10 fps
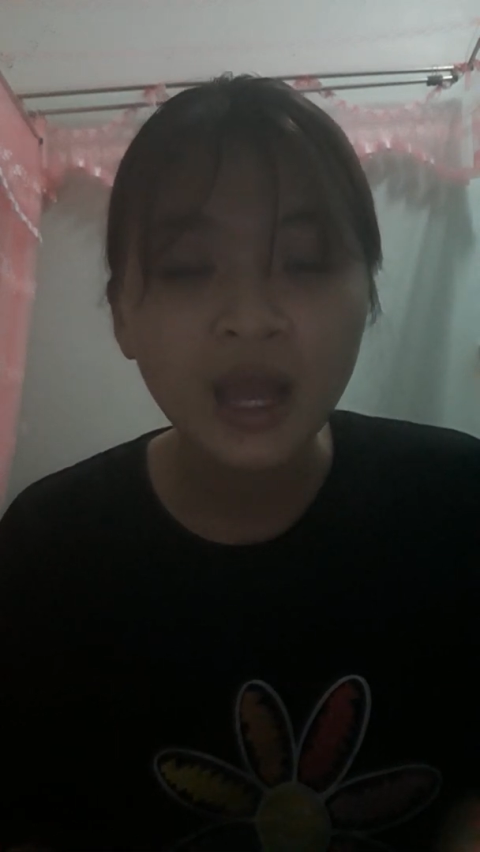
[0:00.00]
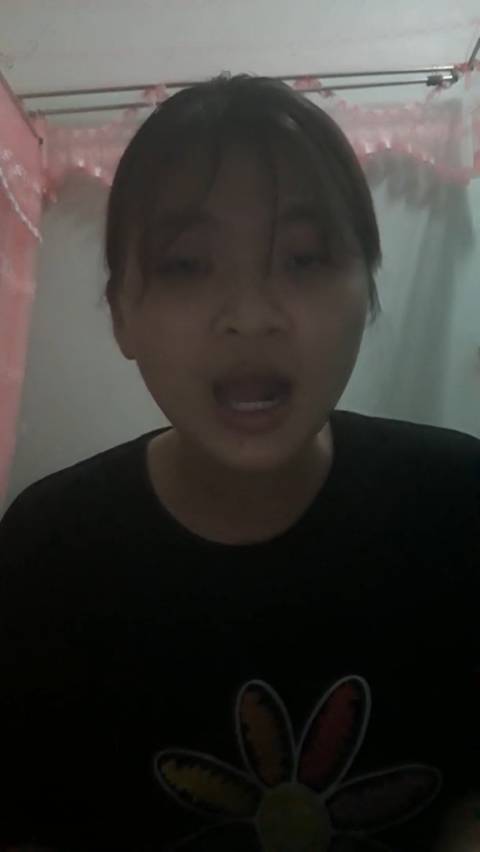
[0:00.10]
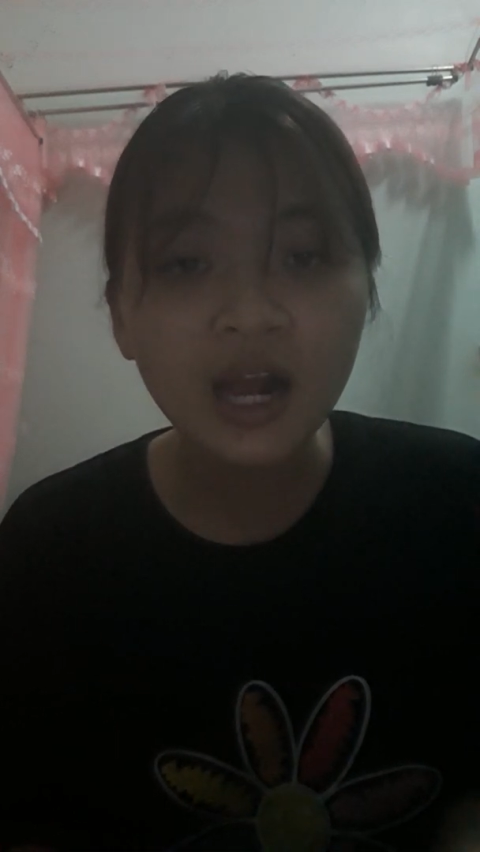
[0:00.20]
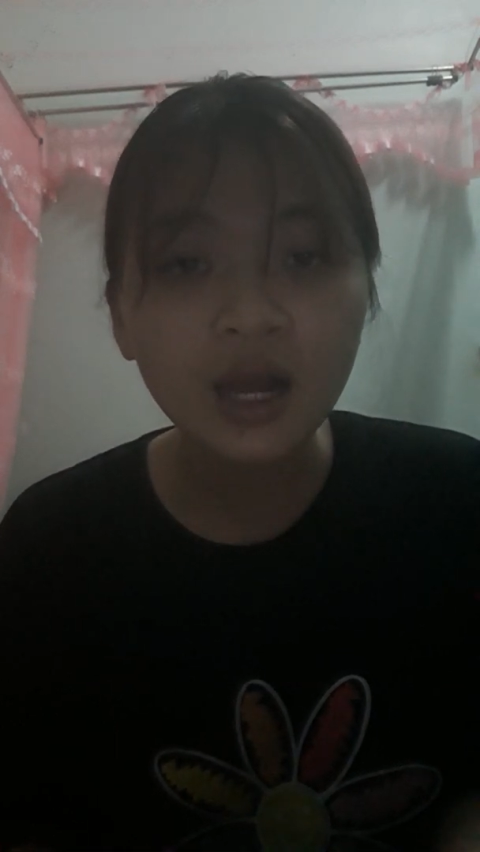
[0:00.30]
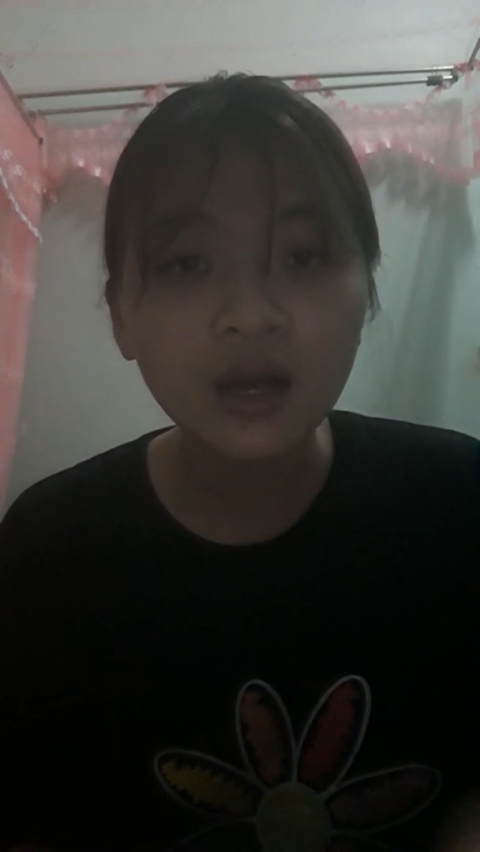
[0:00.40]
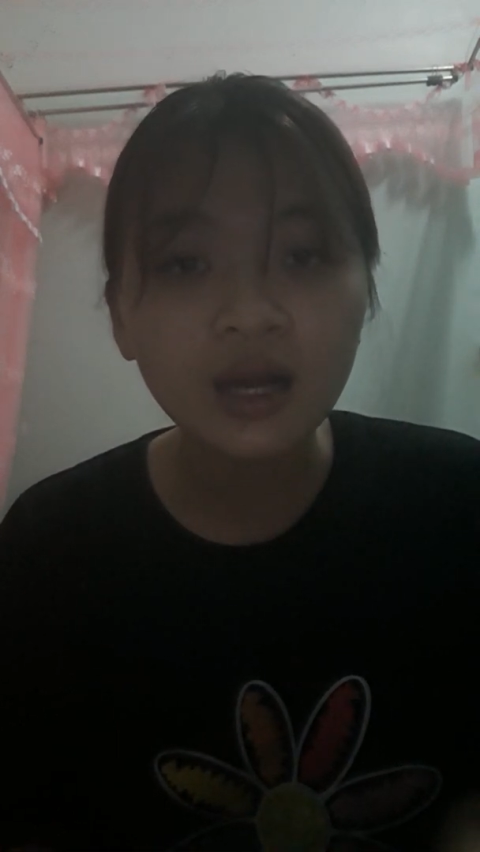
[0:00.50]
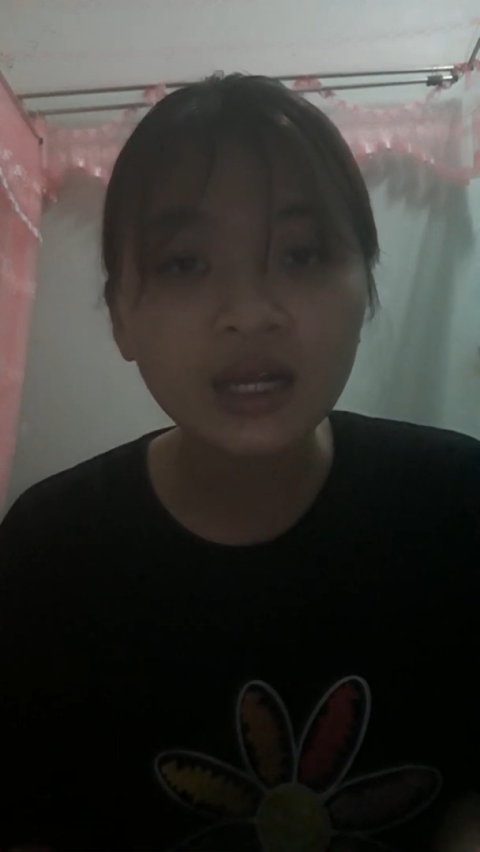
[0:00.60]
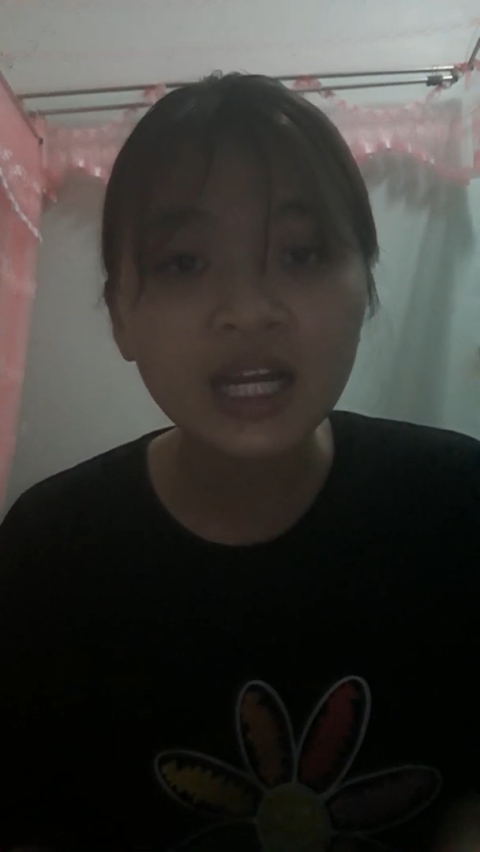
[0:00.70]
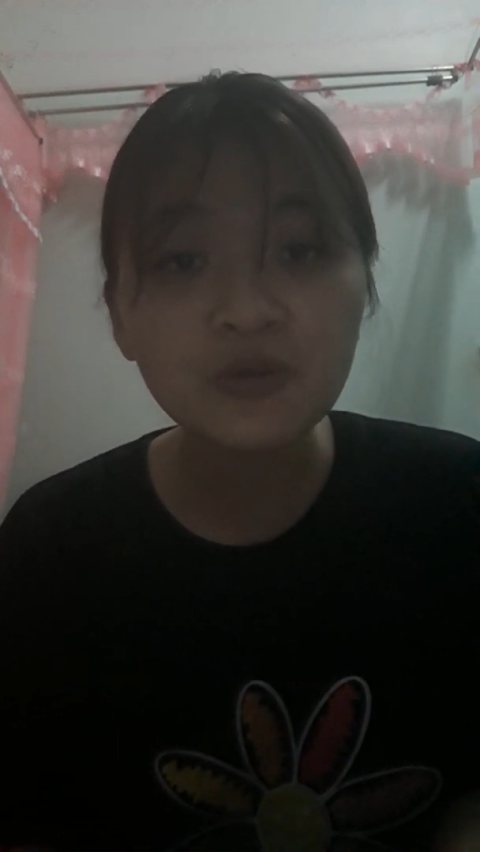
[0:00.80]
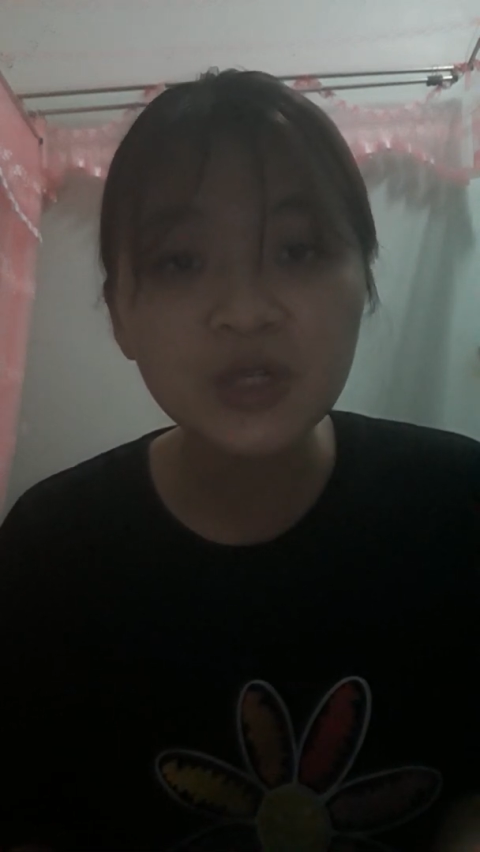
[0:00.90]

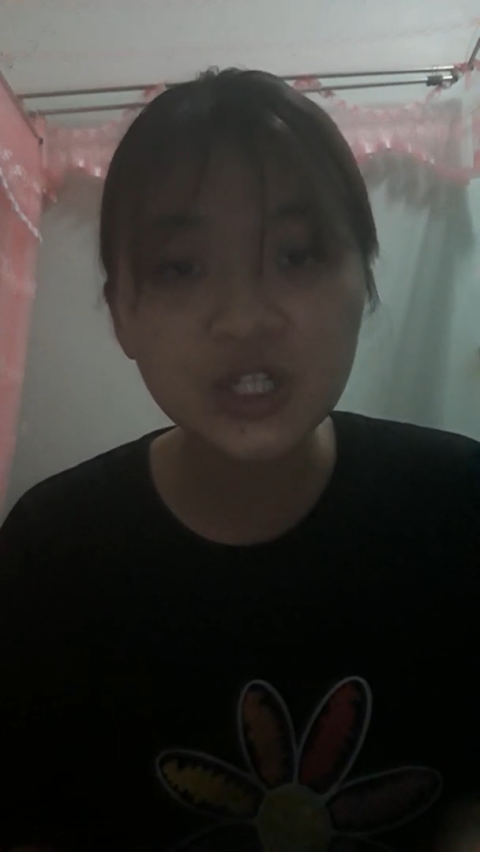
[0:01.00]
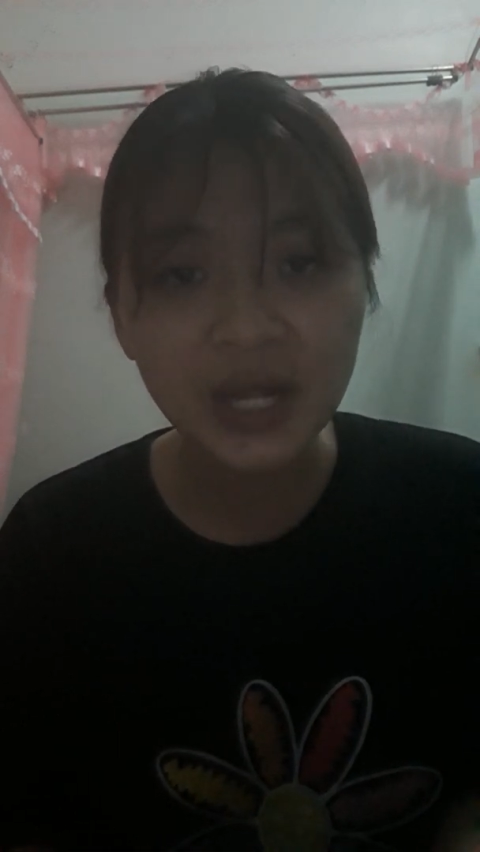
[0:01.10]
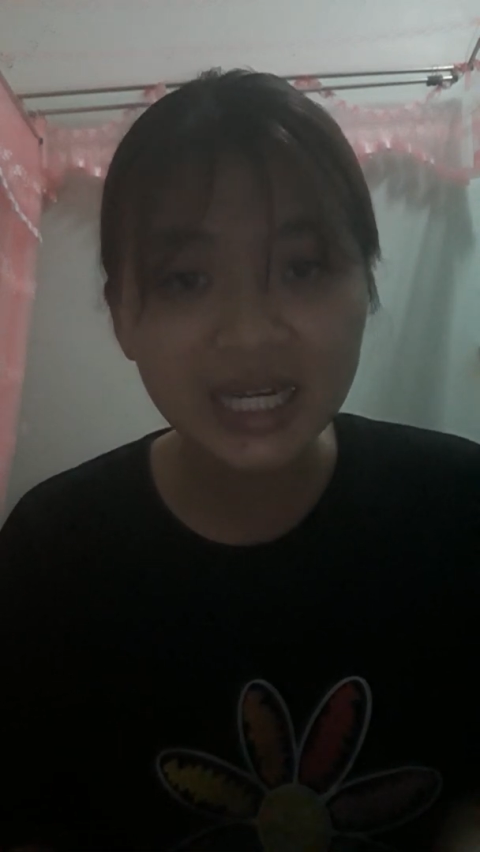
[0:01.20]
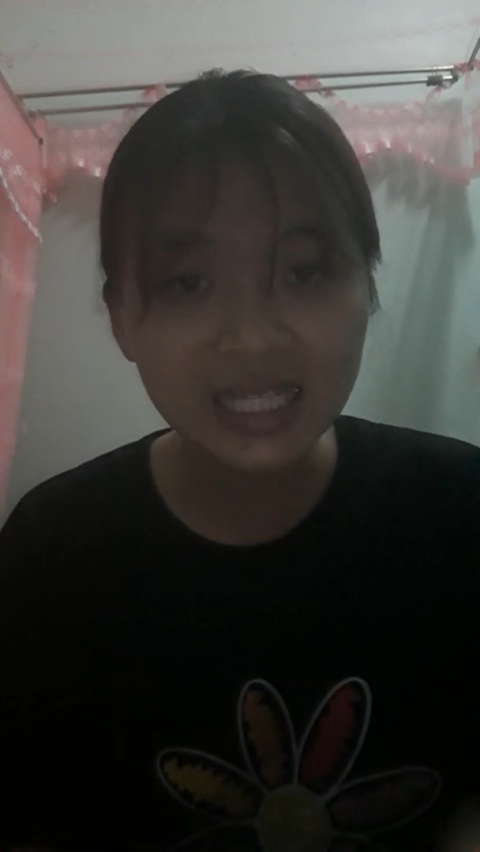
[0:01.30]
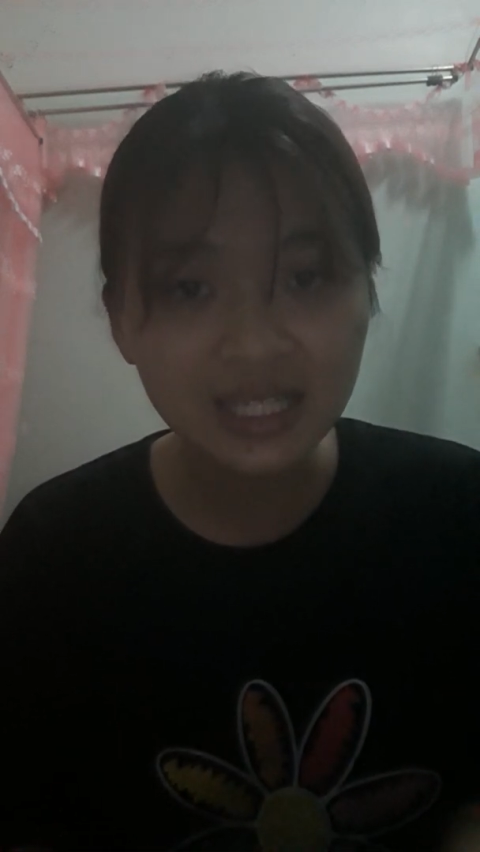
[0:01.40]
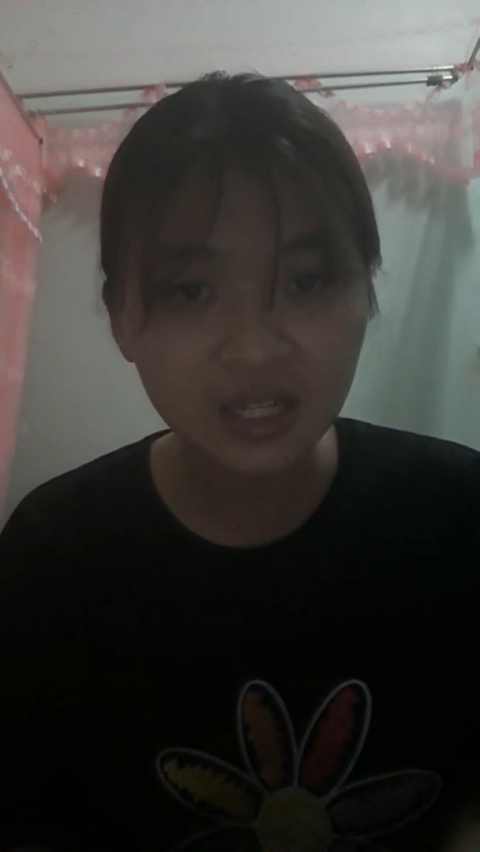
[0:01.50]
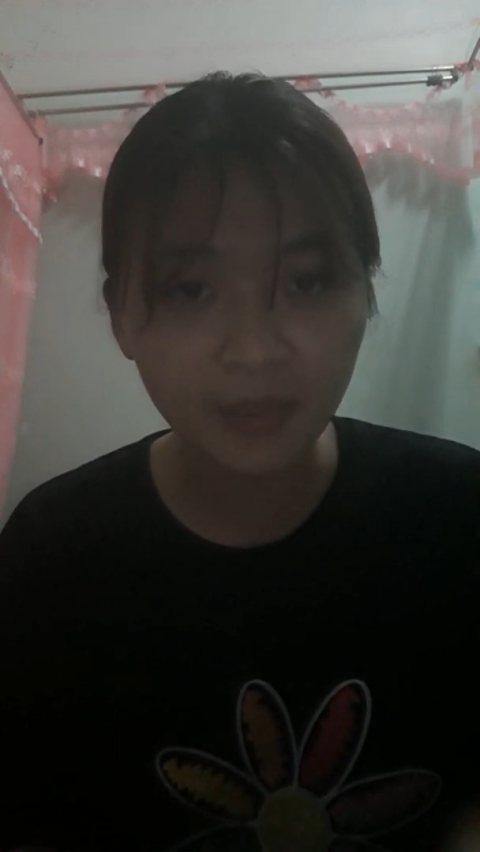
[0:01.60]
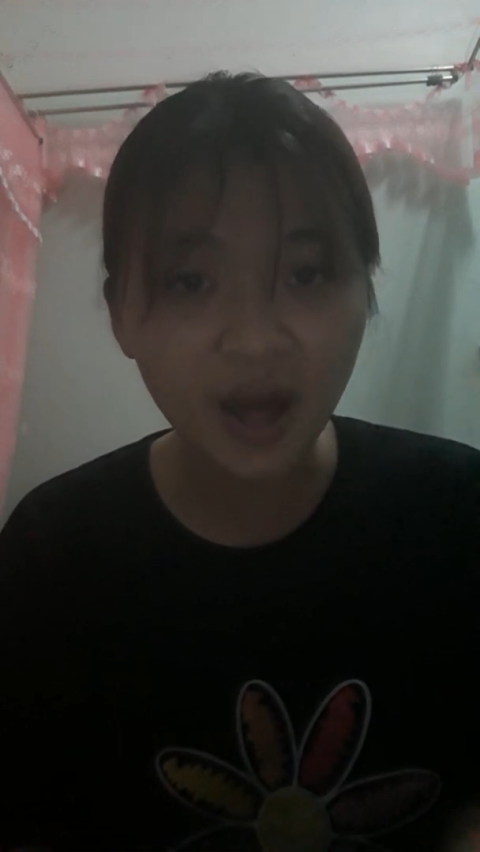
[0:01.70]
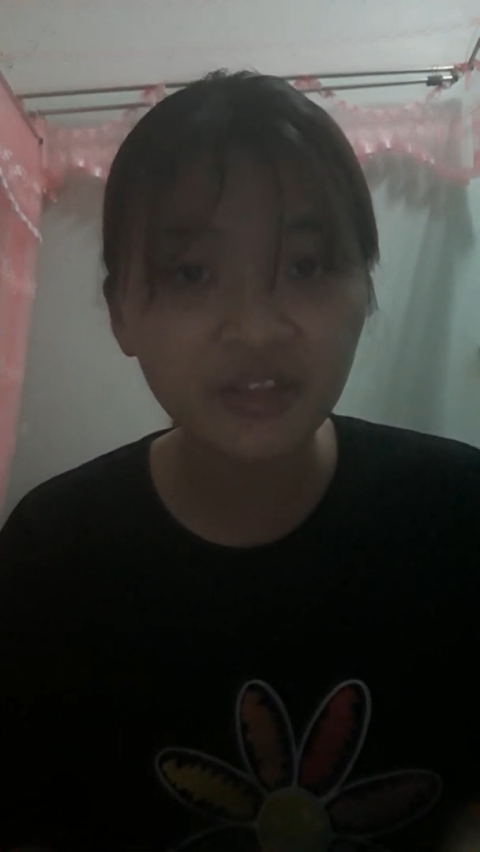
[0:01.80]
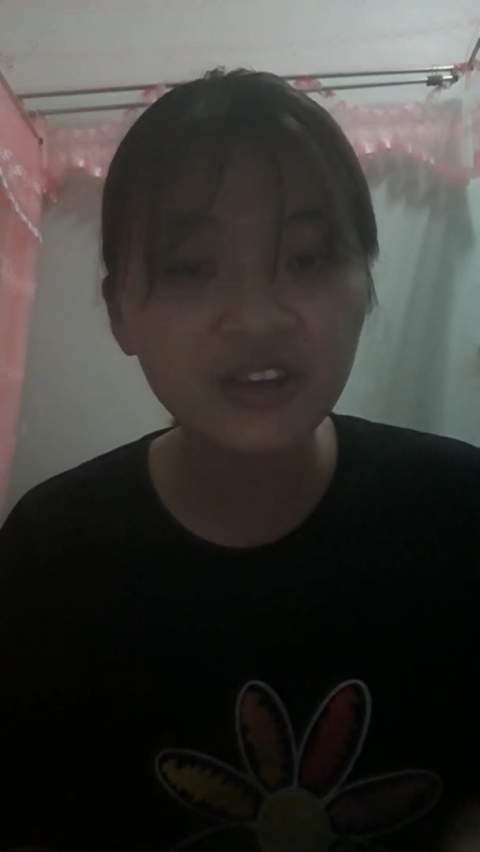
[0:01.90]
can we do anything
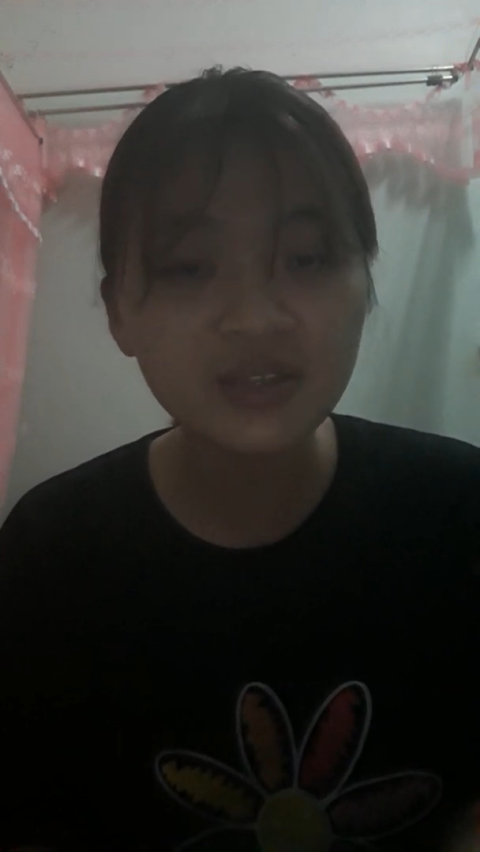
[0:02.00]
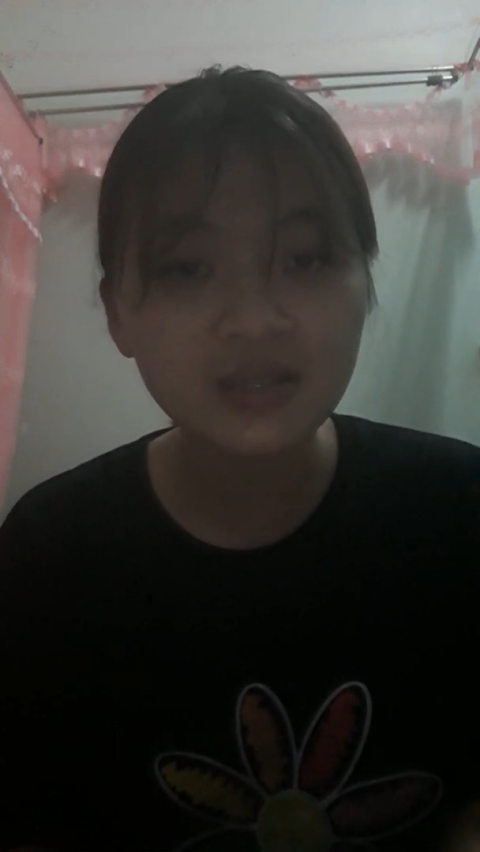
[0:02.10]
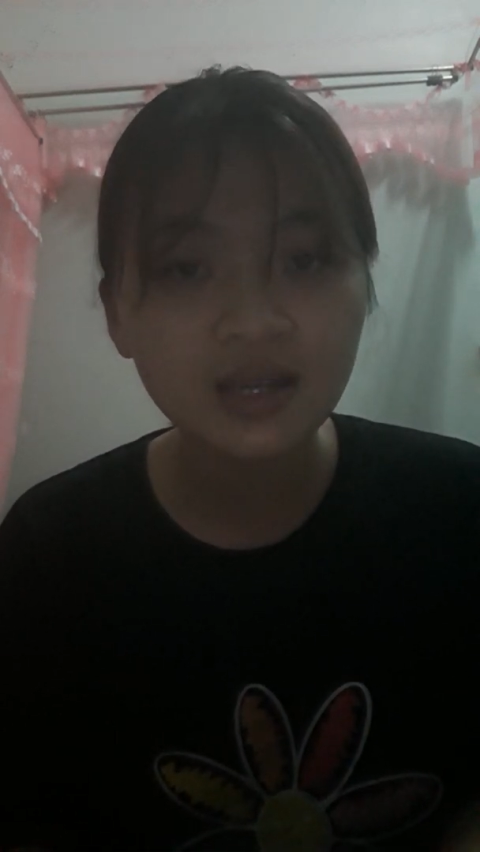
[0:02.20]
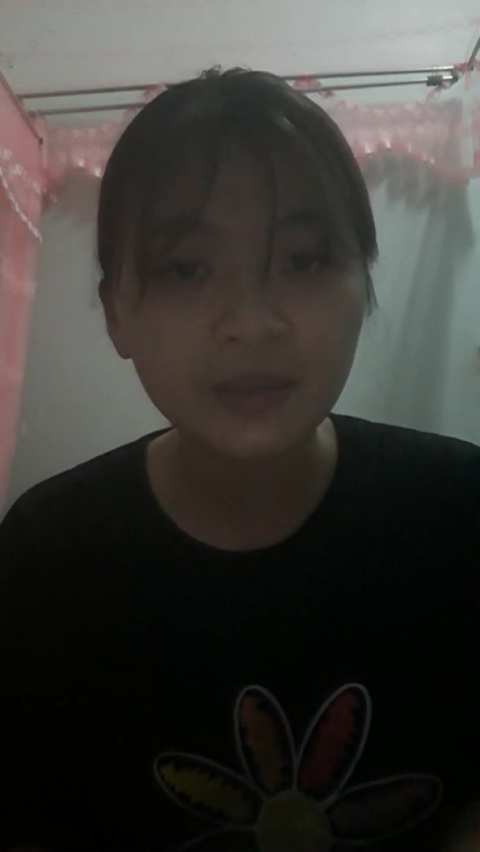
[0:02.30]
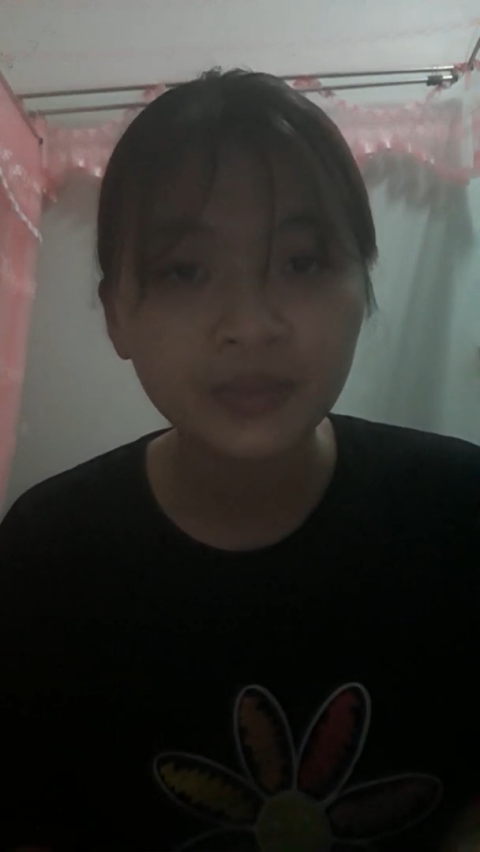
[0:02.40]
about this?